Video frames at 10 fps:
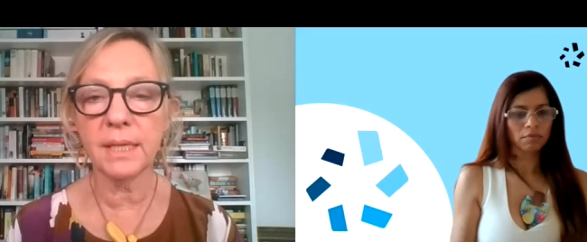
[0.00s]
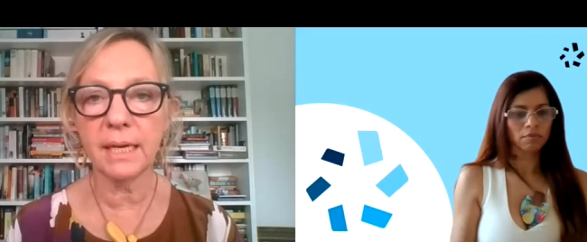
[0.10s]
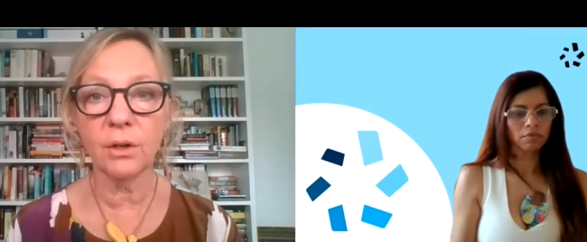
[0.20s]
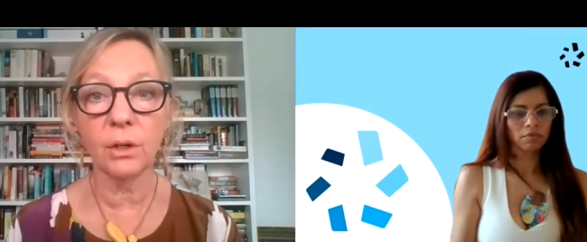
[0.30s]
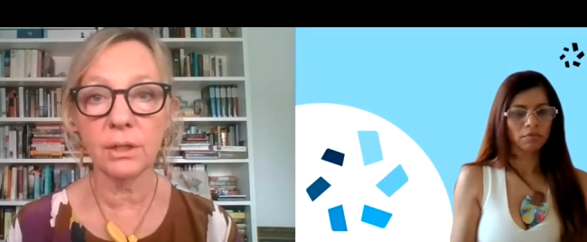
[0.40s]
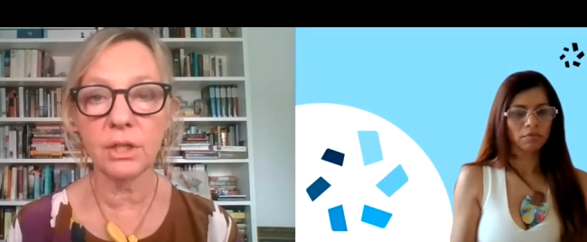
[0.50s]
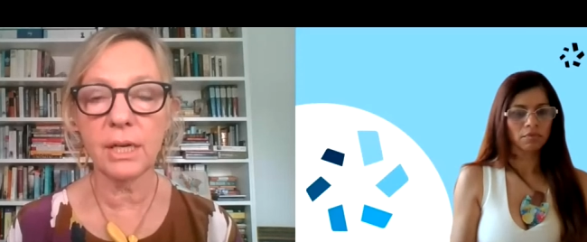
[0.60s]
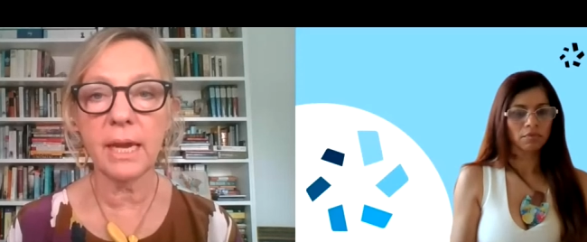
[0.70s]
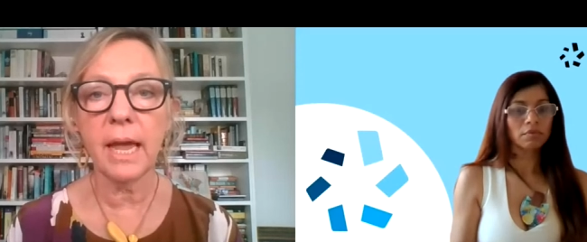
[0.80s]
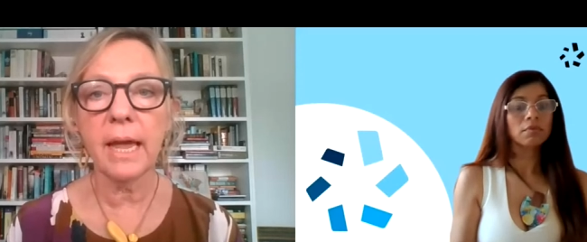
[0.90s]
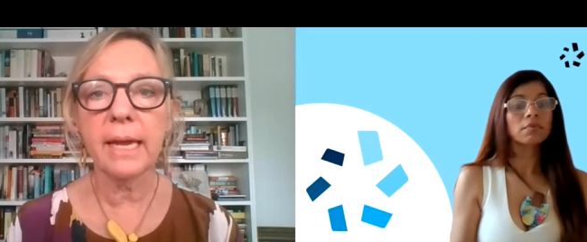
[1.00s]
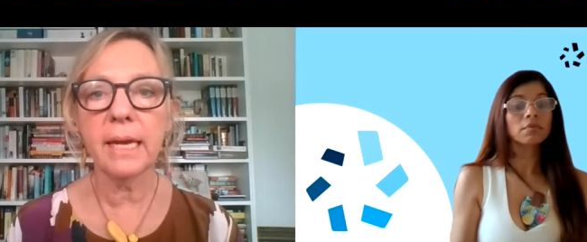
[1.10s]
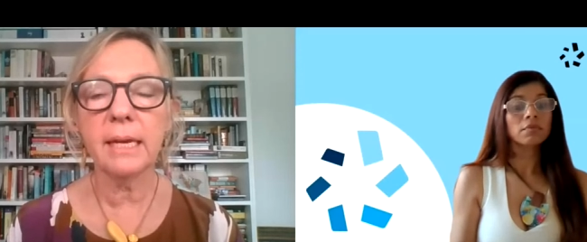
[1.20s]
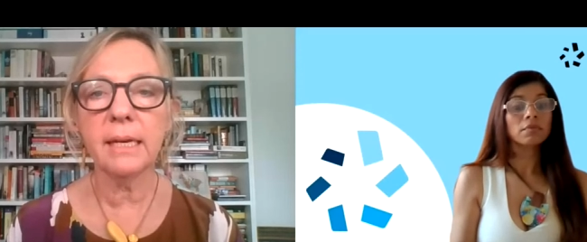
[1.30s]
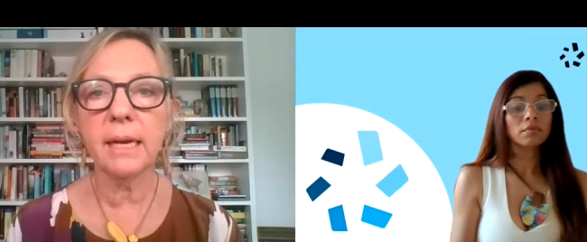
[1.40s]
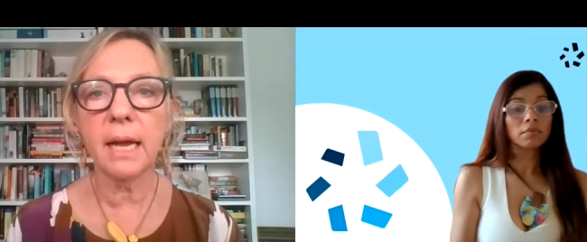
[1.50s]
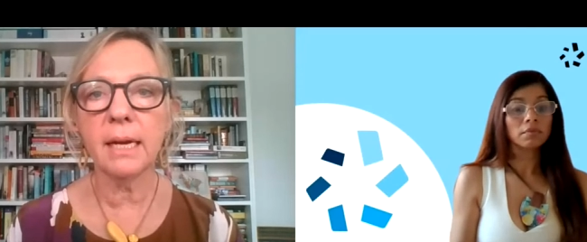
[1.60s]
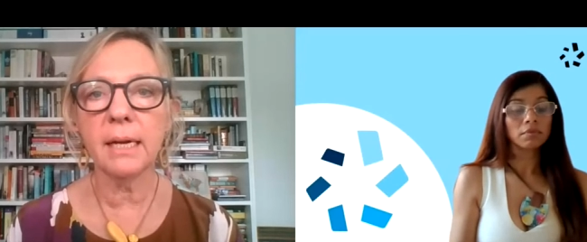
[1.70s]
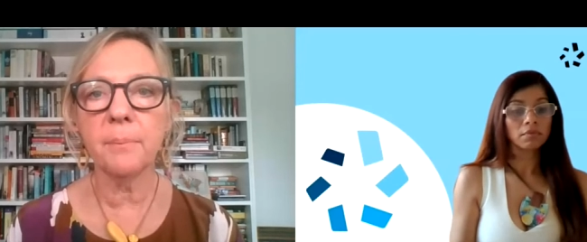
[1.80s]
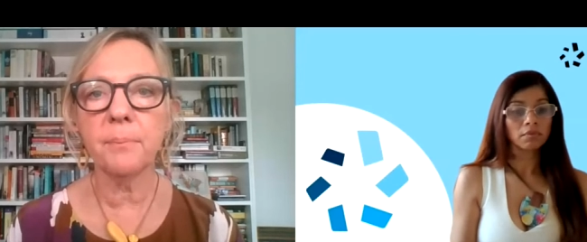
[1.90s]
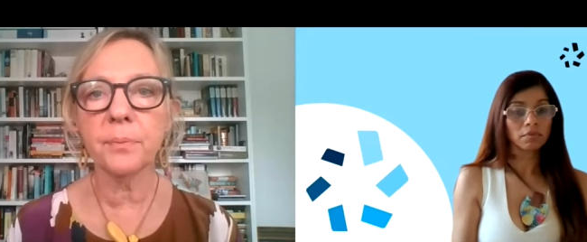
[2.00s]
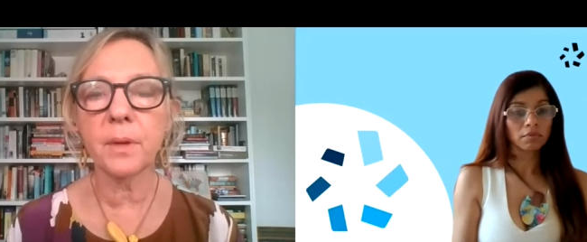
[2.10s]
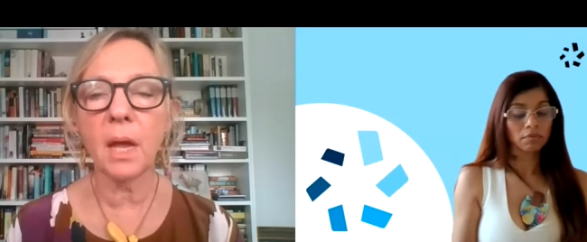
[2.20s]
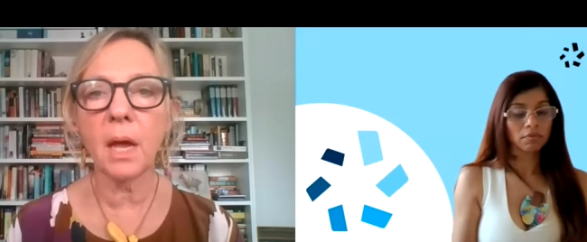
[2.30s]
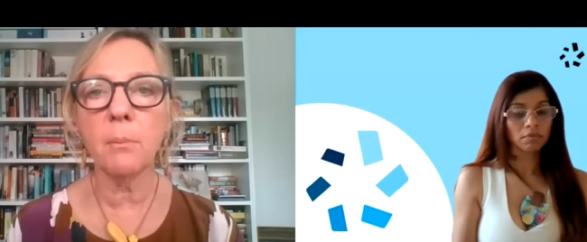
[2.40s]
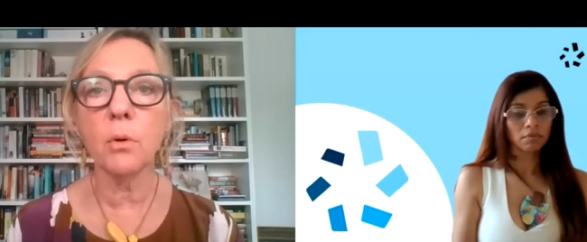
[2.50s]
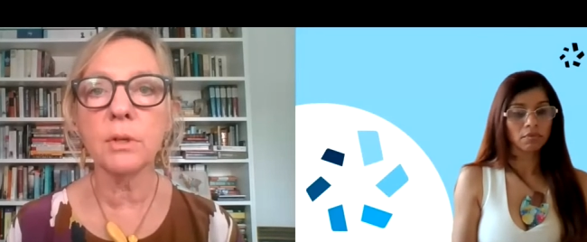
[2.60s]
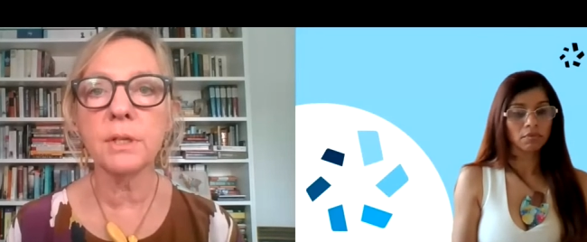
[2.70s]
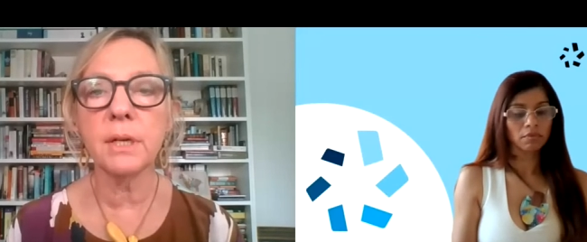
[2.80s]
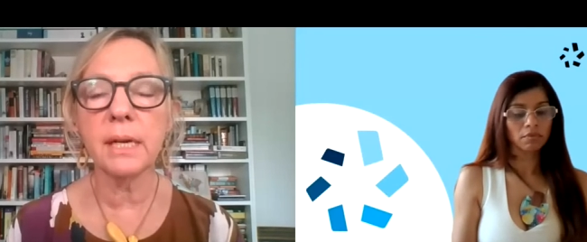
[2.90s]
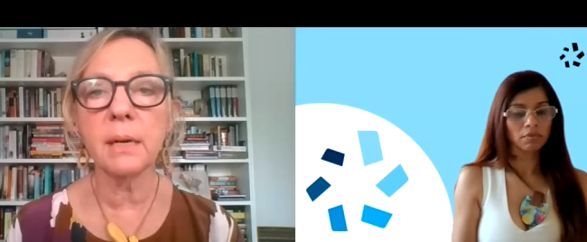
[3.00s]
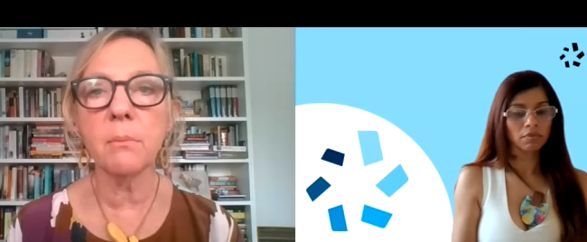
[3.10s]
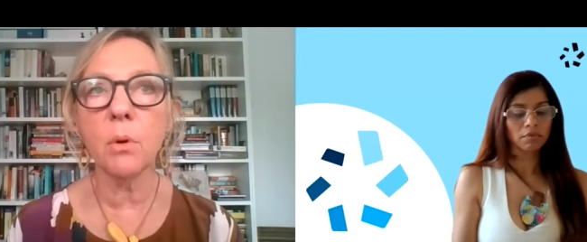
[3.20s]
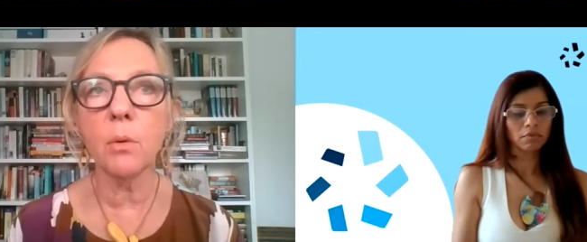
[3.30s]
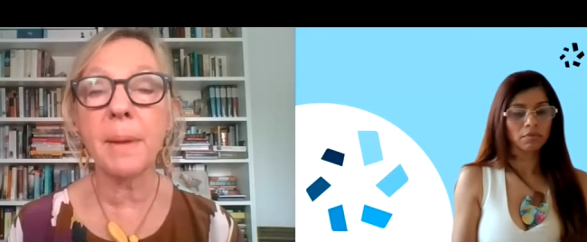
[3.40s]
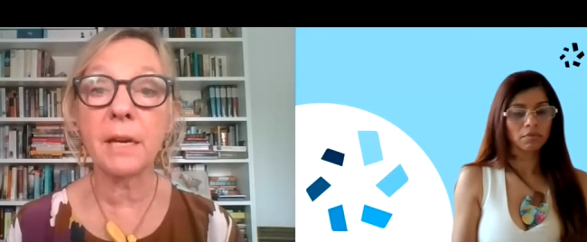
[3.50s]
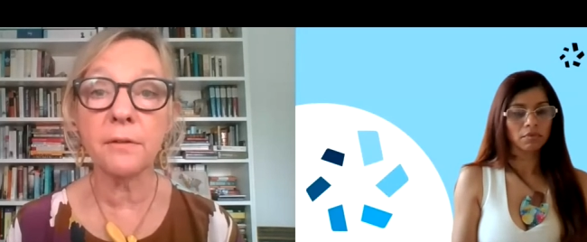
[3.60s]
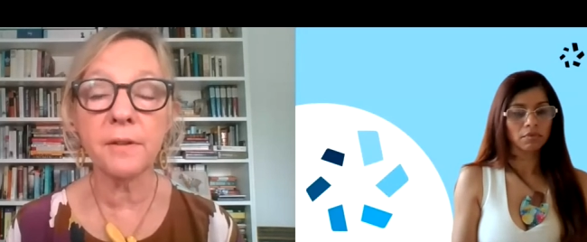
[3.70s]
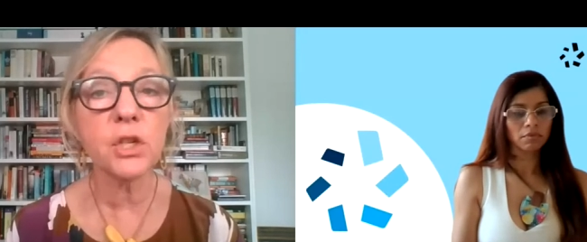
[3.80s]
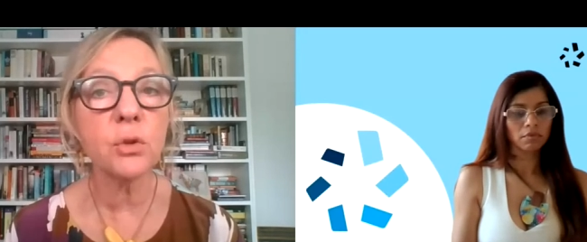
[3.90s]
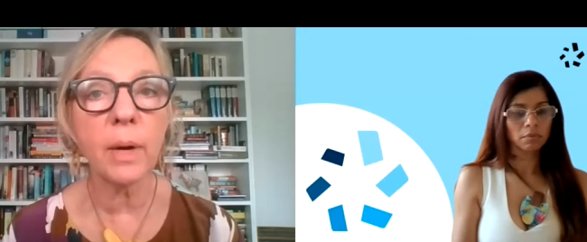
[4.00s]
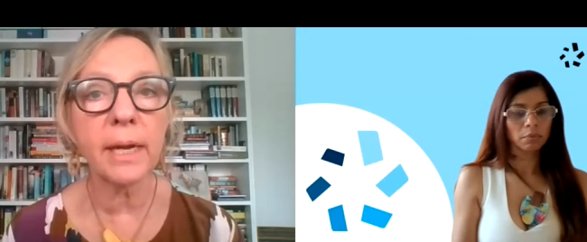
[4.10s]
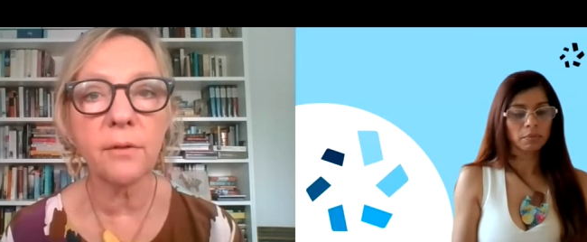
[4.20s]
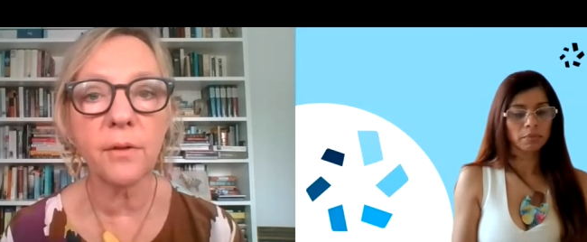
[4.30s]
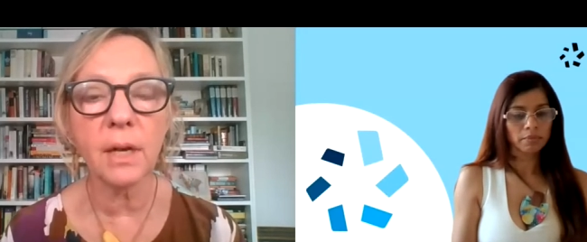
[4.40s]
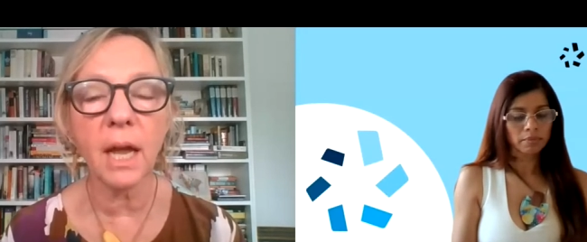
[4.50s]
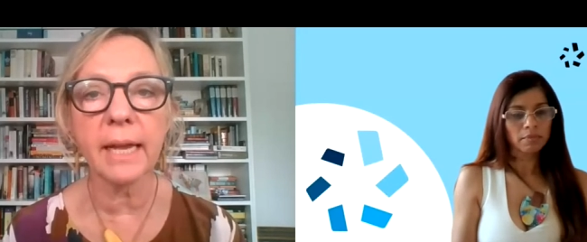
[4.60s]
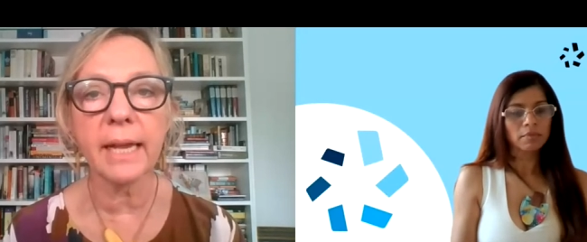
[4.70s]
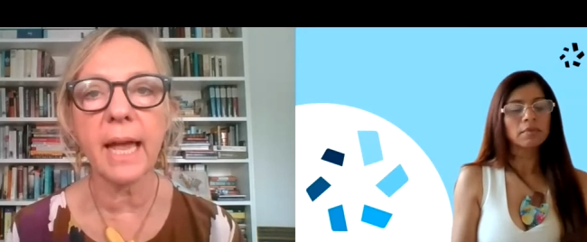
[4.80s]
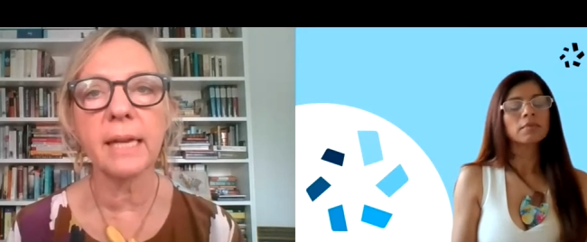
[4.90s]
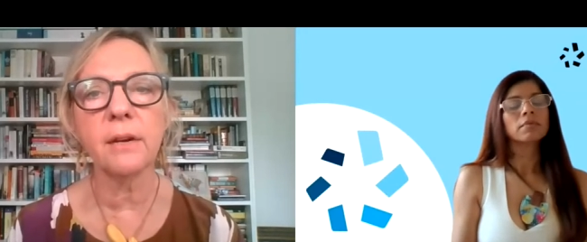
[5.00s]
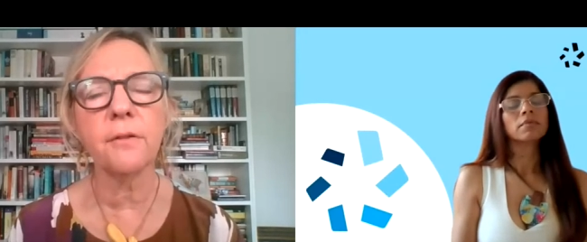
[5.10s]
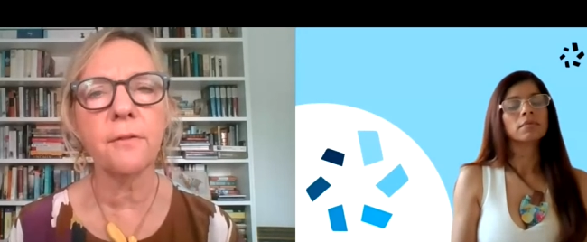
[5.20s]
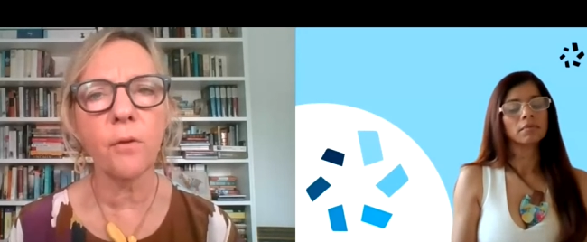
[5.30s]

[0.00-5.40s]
Speaker 1: technology in um, a more in a more beneficial way, if you like, and it mm.